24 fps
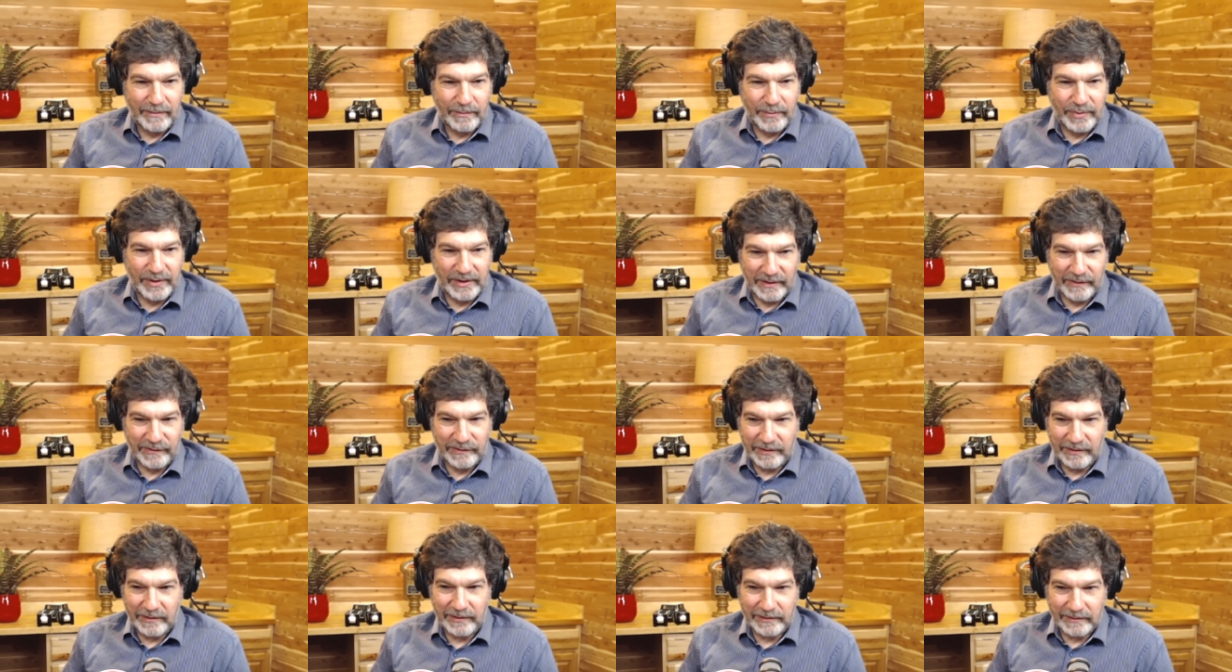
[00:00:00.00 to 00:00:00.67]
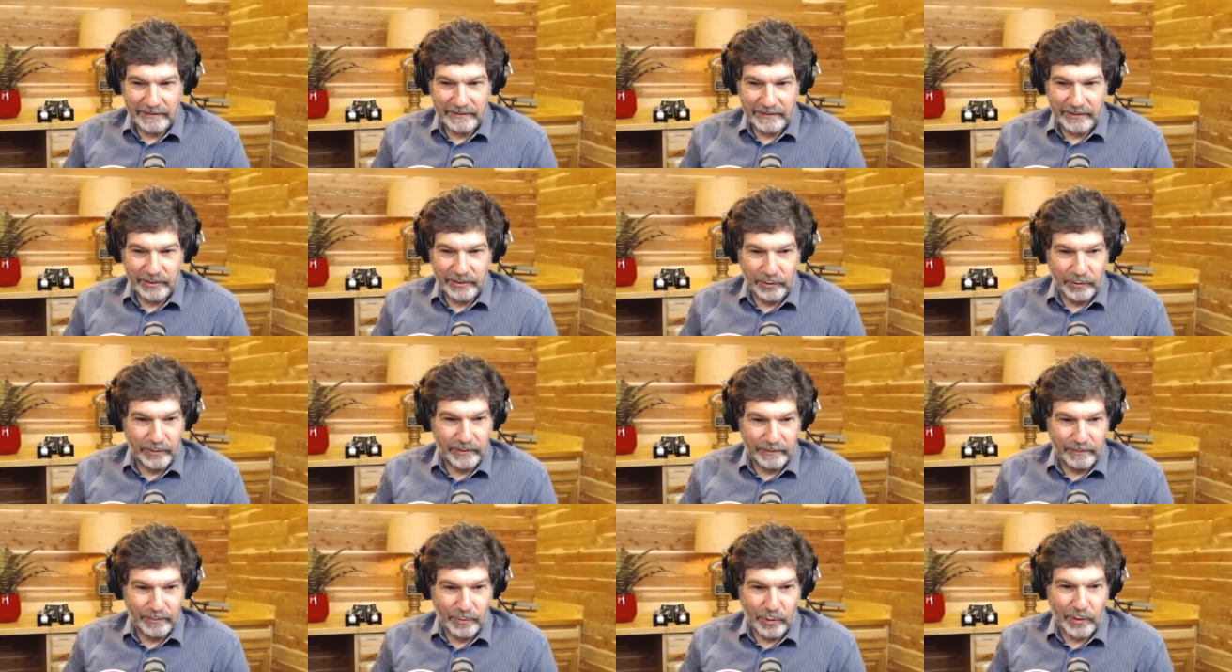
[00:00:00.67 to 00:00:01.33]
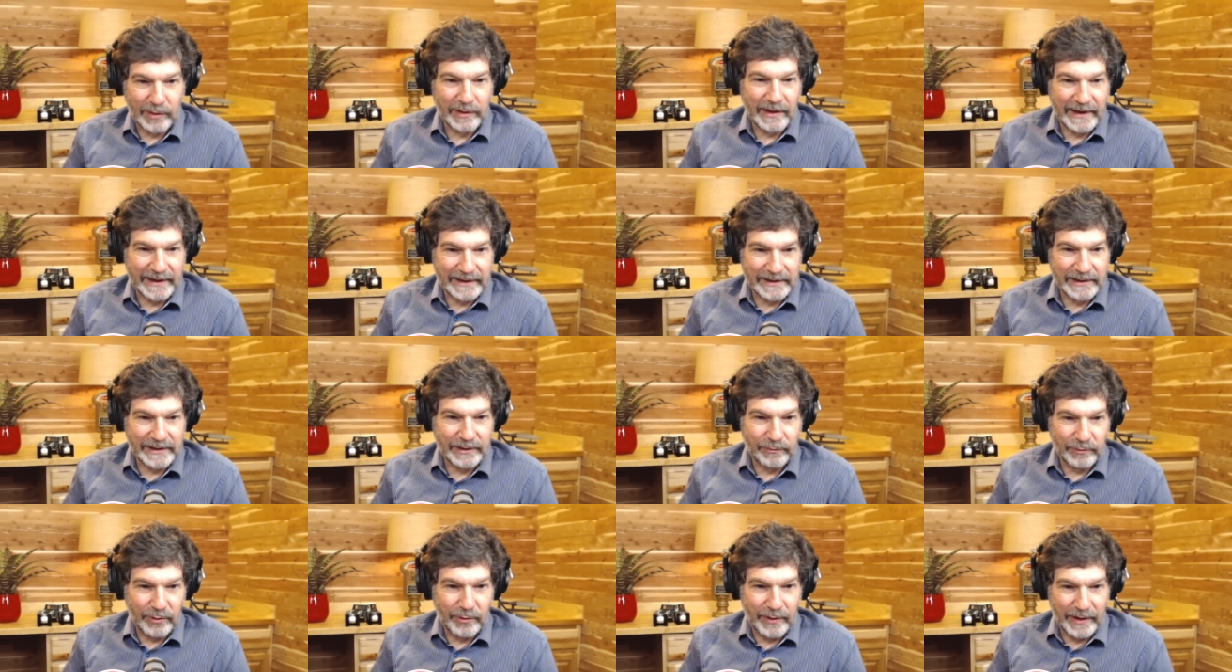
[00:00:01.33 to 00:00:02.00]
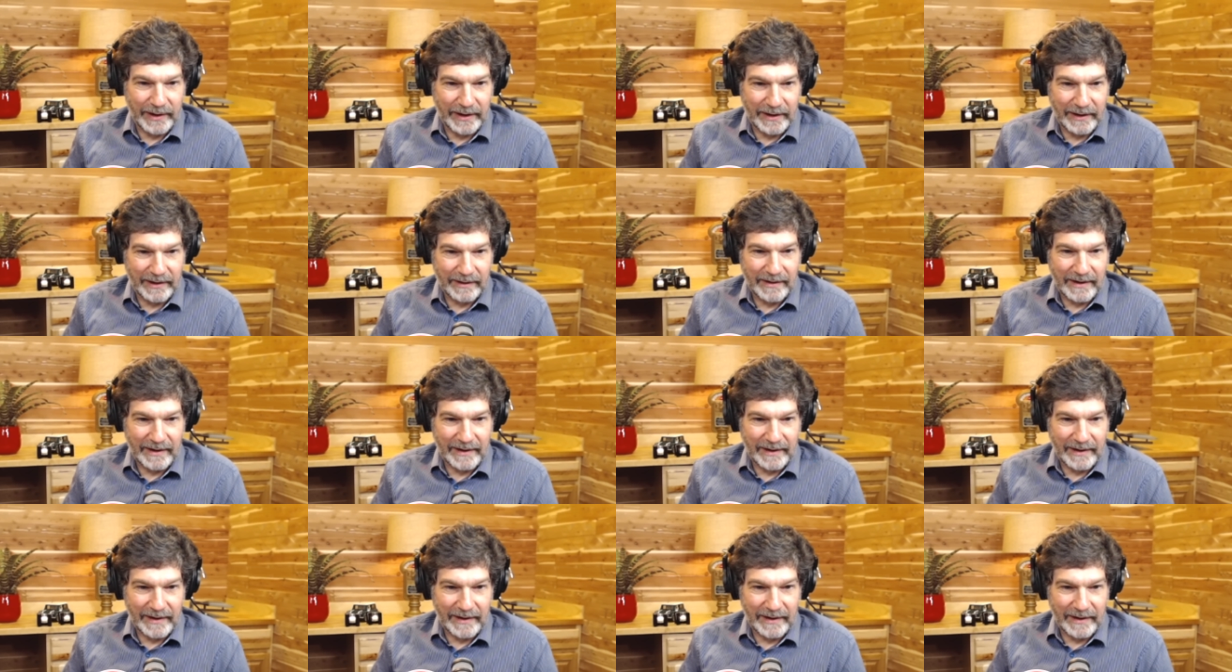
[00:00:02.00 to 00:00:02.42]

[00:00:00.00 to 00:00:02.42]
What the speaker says: because you'll more likely ruin it.